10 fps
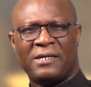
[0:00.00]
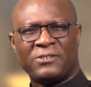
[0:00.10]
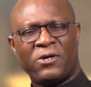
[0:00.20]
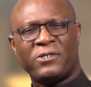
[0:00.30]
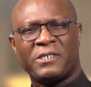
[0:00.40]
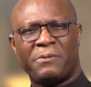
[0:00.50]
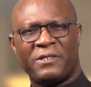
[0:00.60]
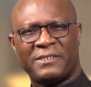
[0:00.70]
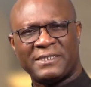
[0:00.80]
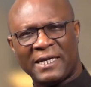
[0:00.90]
talks about
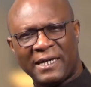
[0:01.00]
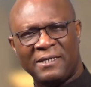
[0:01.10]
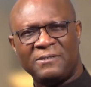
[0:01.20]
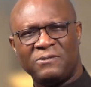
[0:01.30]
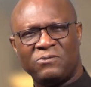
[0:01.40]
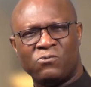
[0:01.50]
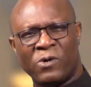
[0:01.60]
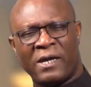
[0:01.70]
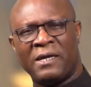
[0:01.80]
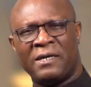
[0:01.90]
the second
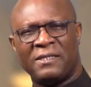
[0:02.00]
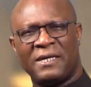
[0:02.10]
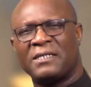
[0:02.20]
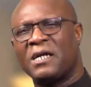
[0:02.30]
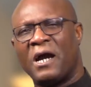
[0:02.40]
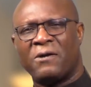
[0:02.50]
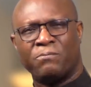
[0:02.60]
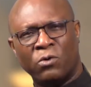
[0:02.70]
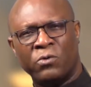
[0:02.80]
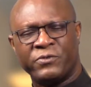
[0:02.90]
way that God
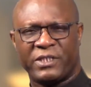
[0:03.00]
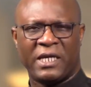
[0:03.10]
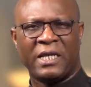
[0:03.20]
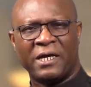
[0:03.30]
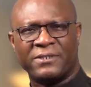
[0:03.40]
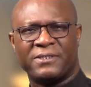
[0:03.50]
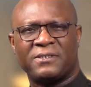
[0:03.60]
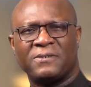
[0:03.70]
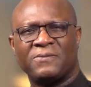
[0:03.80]
moves in us.